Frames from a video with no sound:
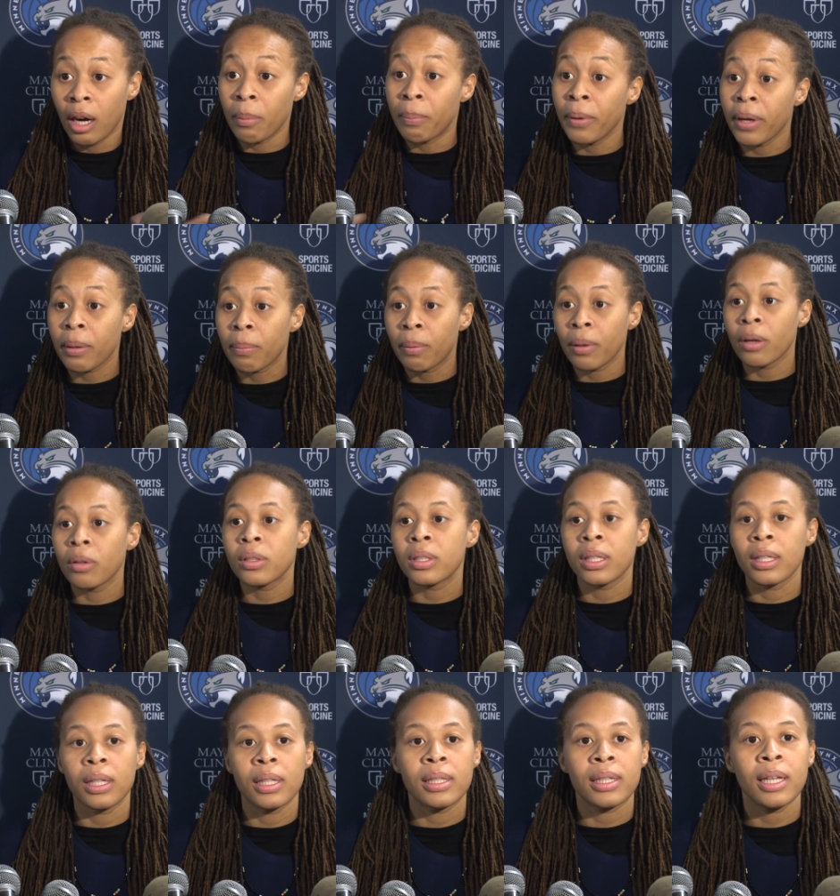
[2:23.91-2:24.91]
a big blow
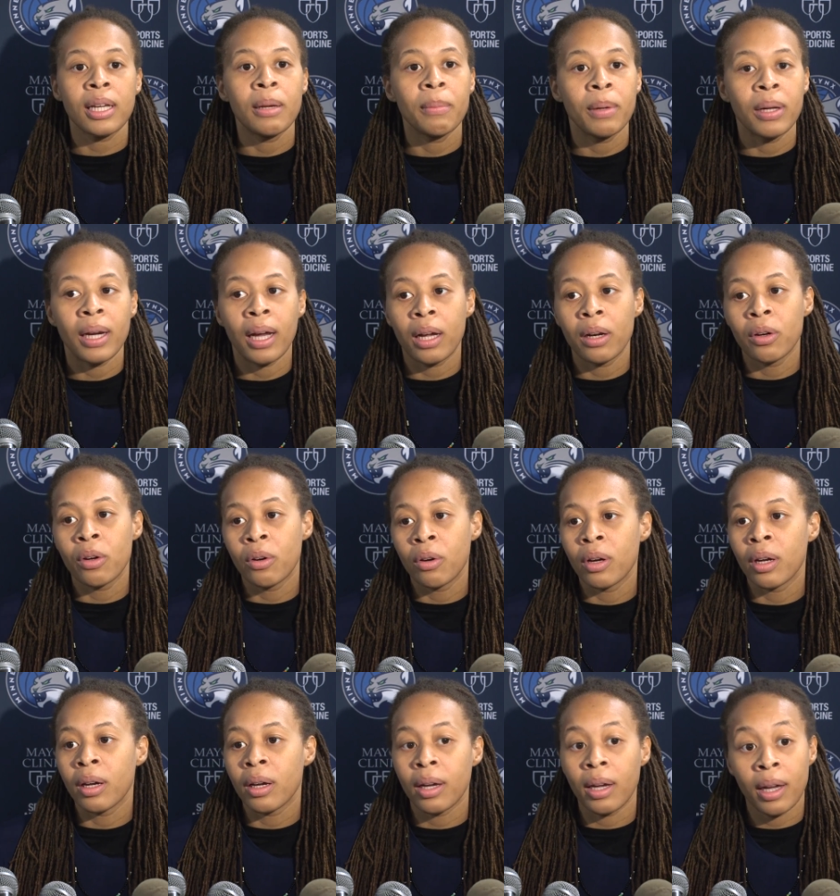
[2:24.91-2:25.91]
to the team, and not
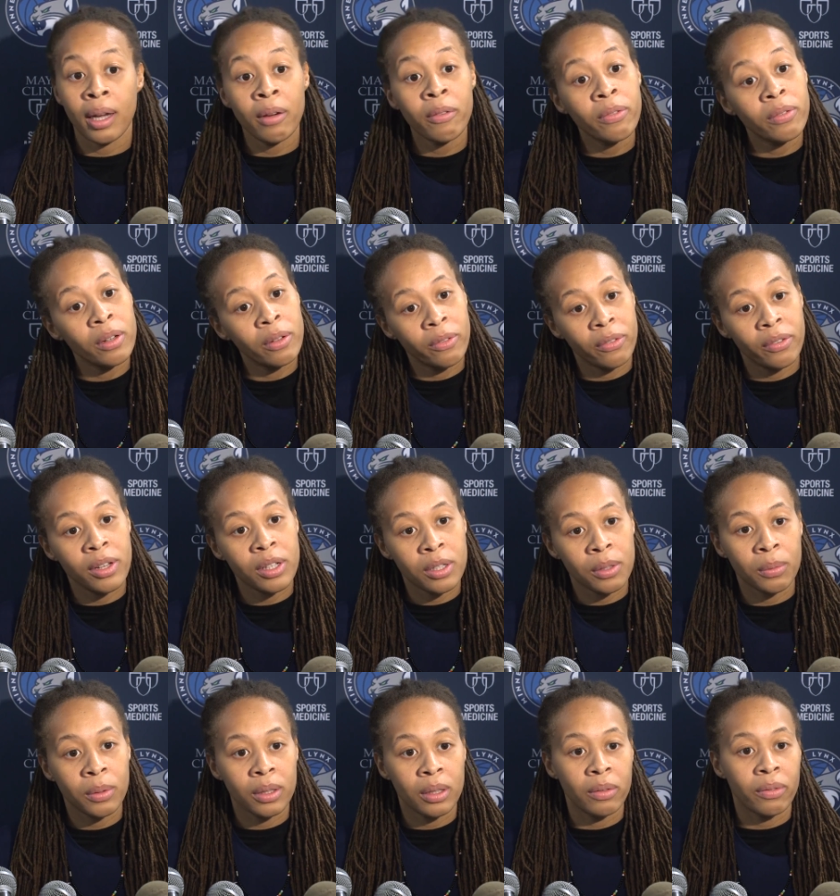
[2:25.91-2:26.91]
knowing if
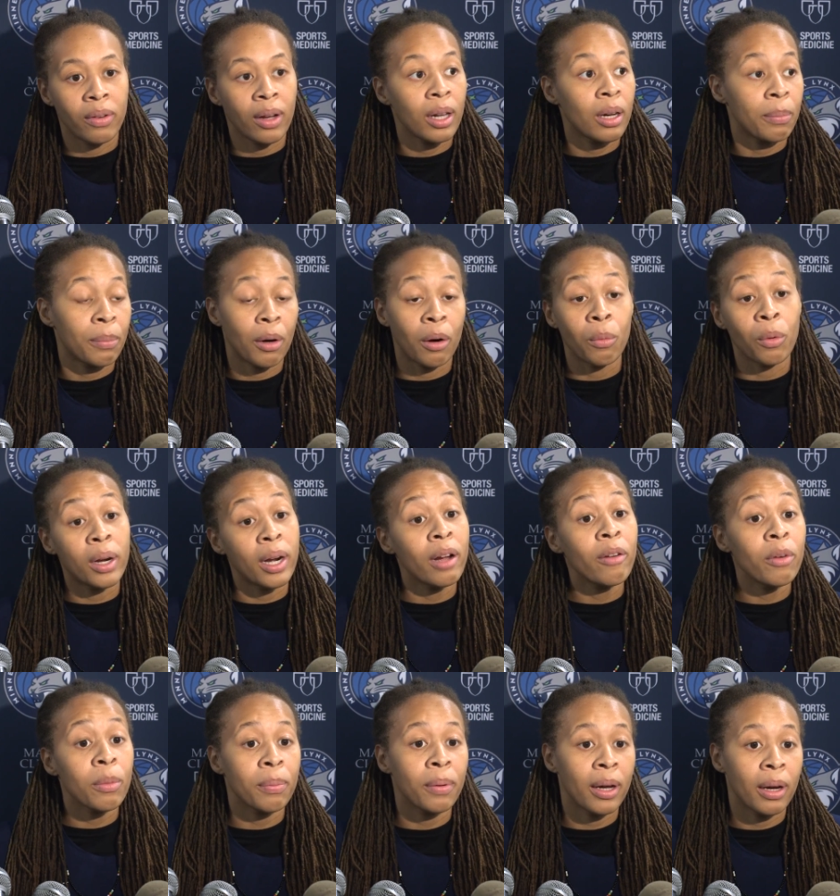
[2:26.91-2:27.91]
Napheesa would develop or
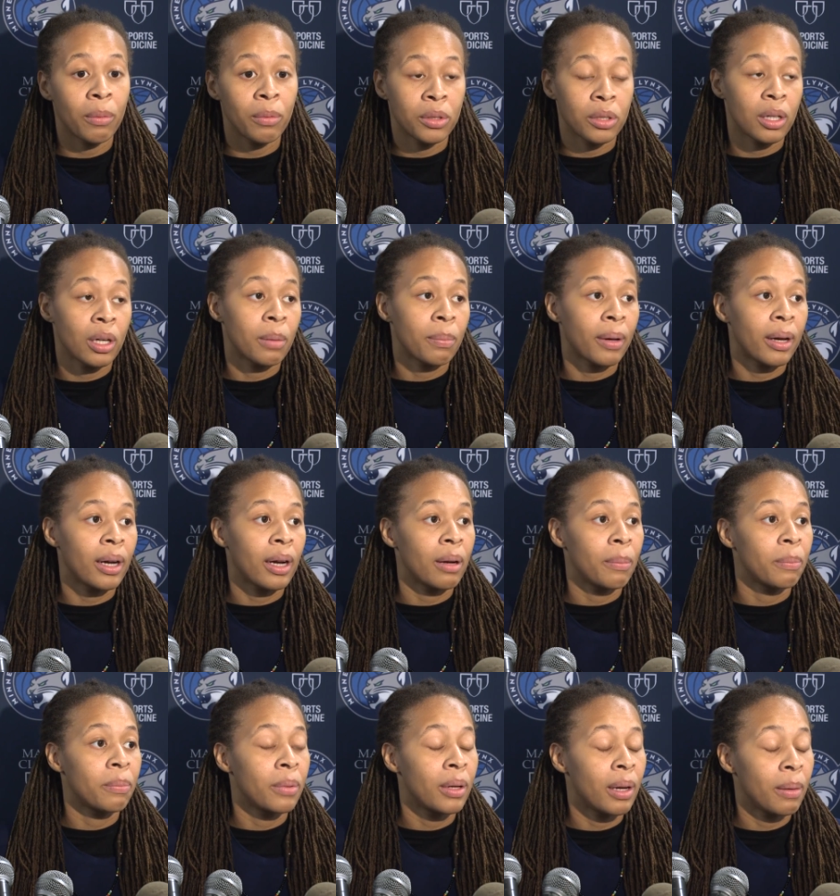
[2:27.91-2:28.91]
whatever player was going to play that,
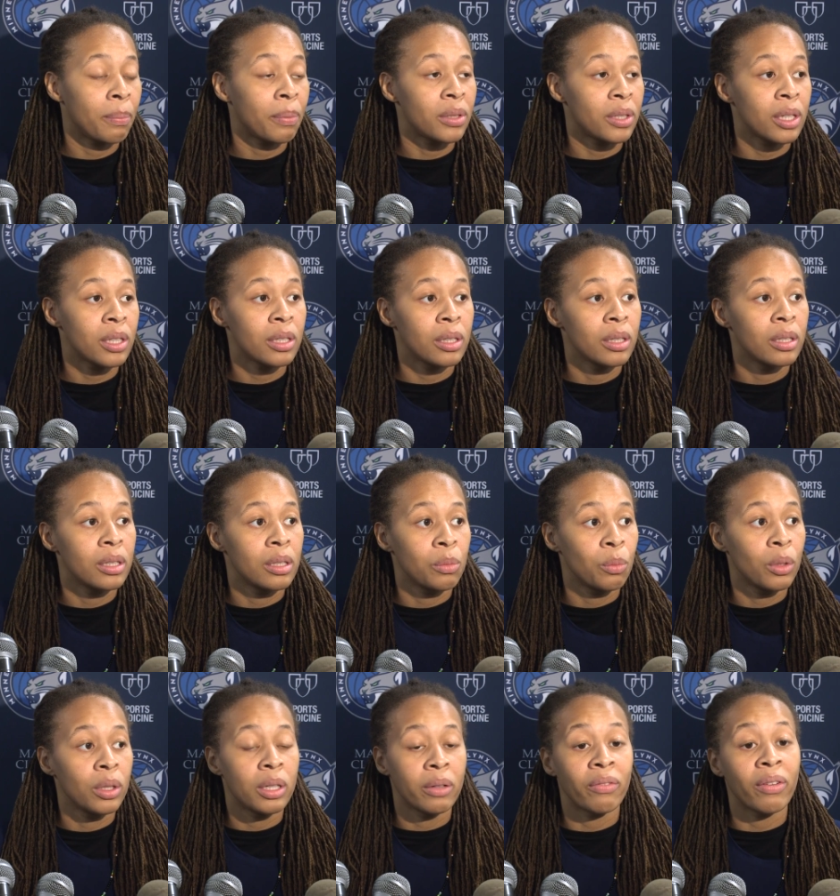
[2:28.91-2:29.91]
that, position
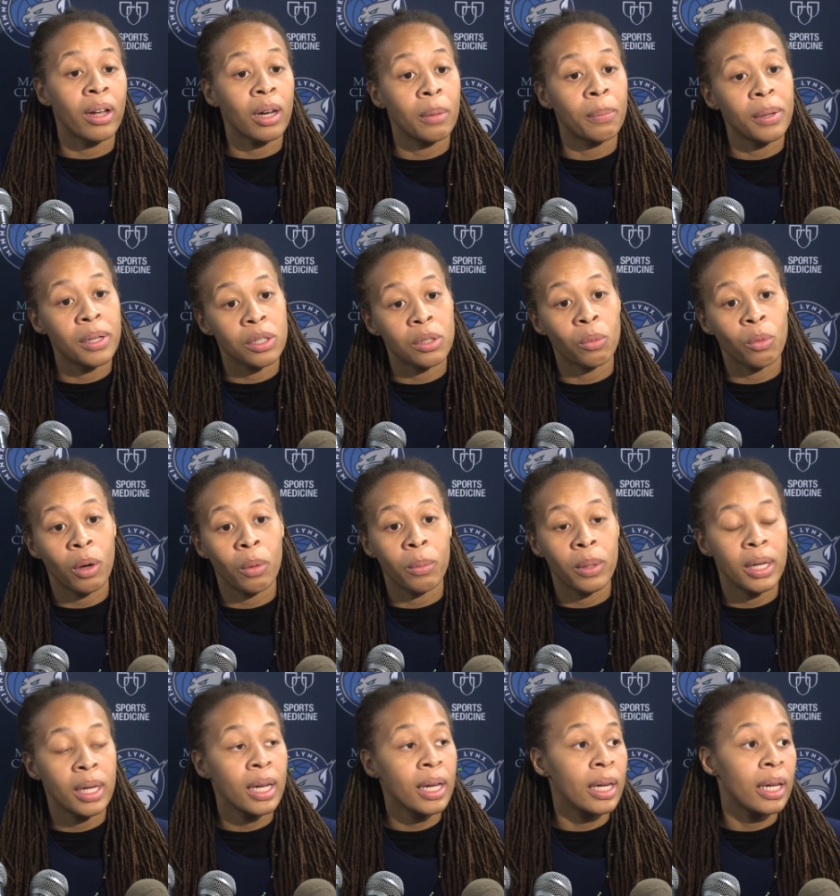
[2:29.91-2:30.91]
would develop into what
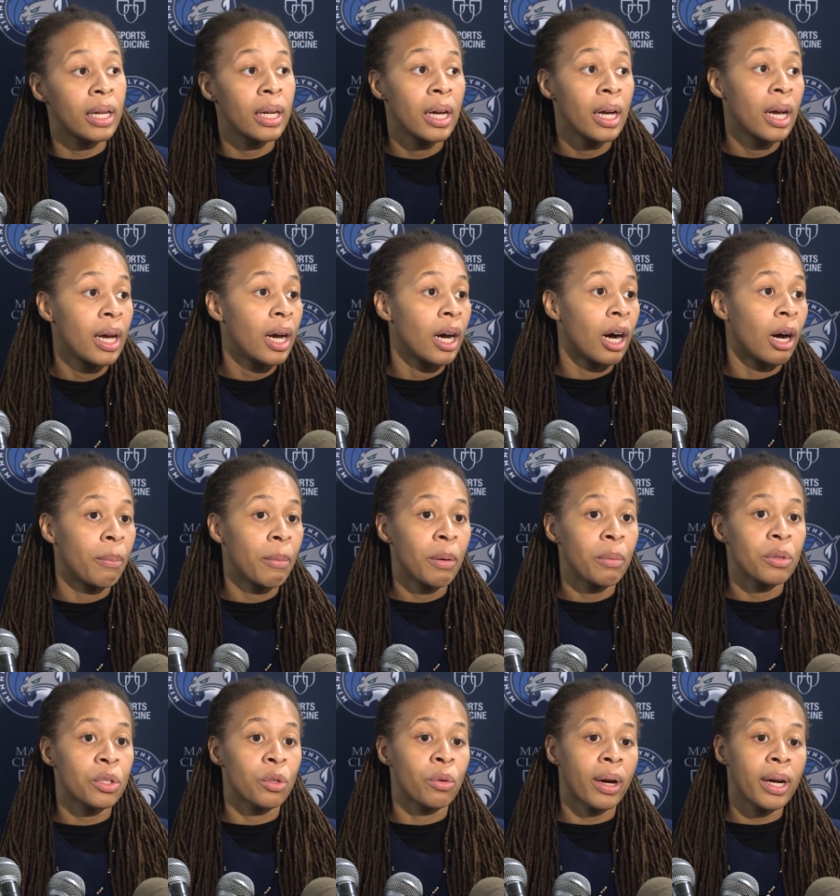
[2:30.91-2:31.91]
we needed. Um, it
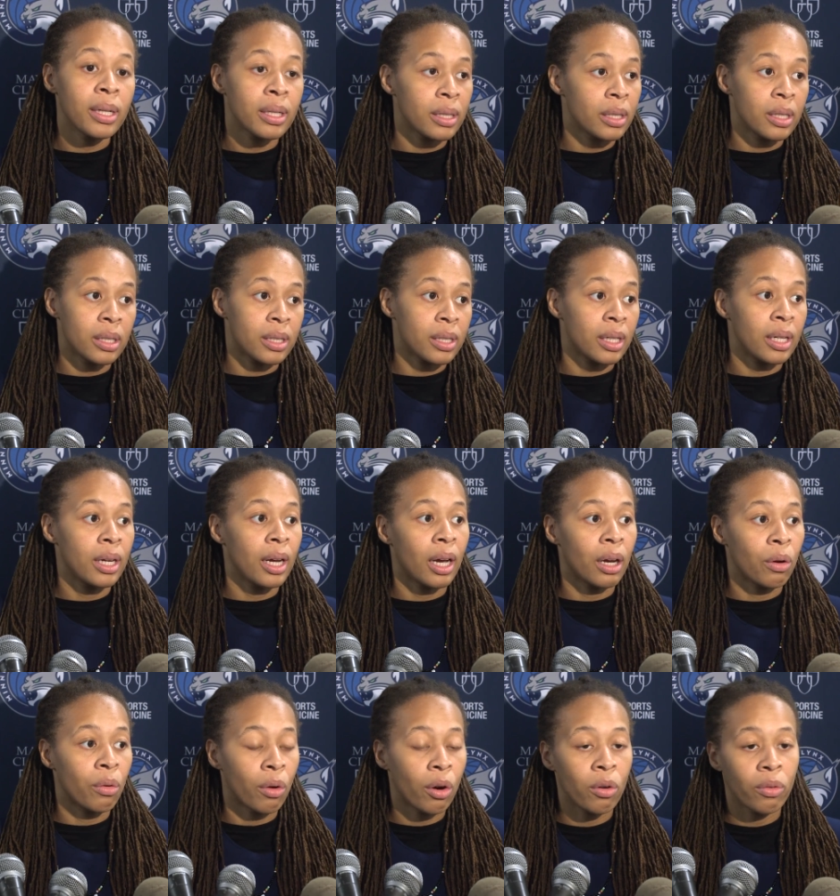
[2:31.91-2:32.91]
was great to just see
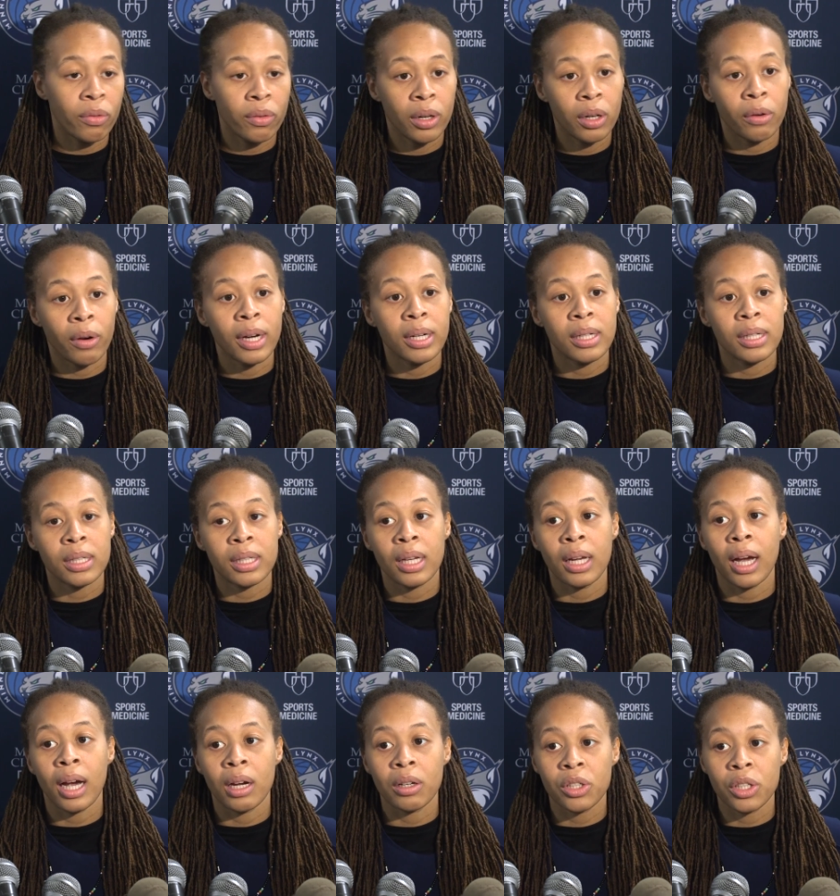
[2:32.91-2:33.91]
that growth and great to
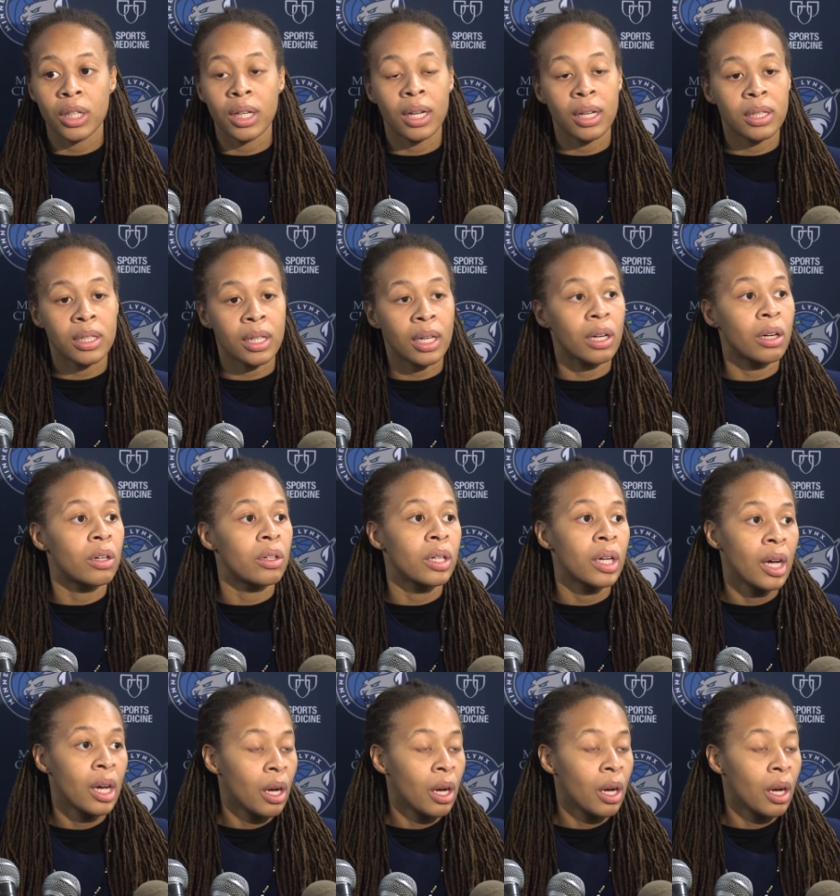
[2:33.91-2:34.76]
see how she excelled,